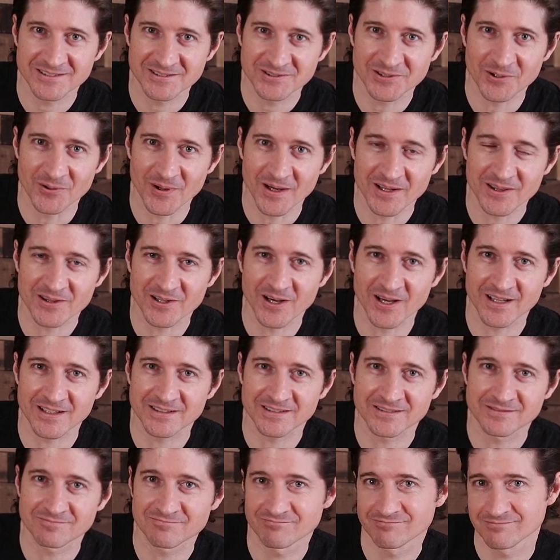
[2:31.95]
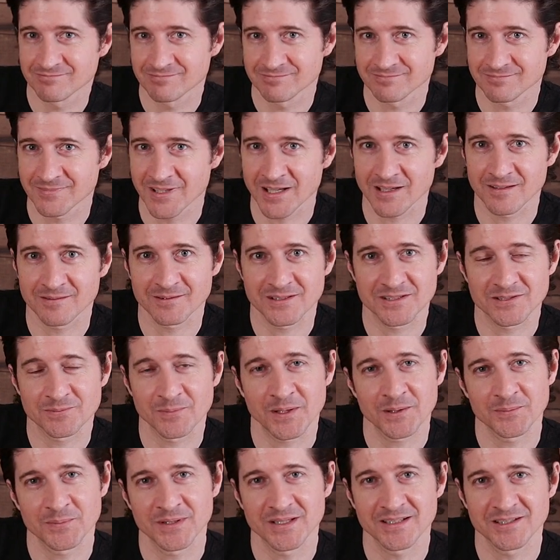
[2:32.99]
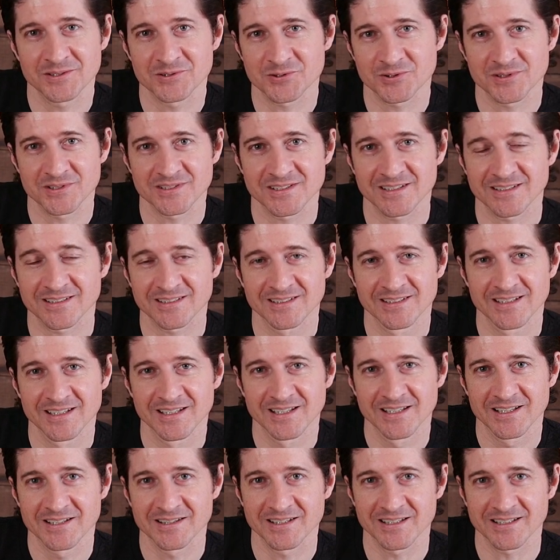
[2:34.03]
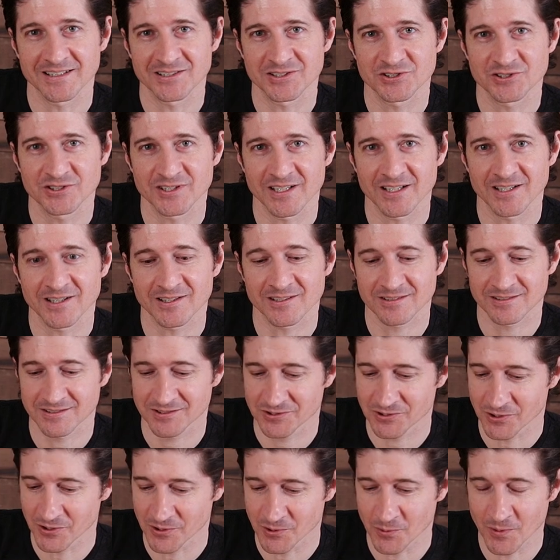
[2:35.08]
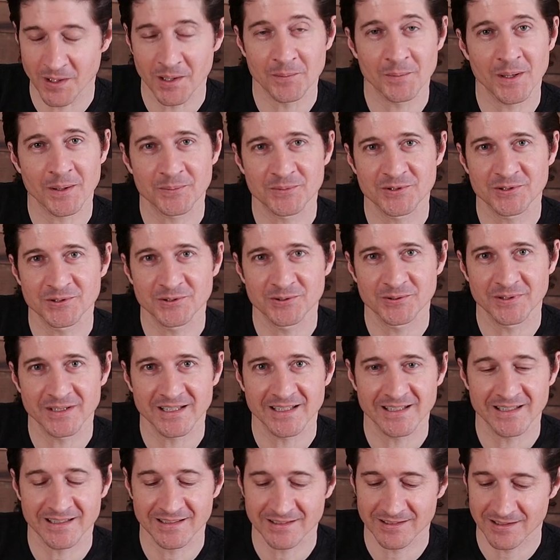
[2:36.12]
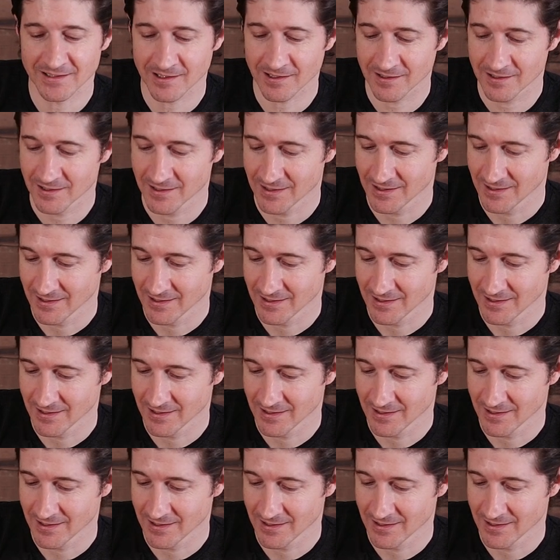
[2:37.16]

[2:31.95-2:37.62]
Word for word: So I thought this might be an interesting thing to share, show you what I'm up to, and uh,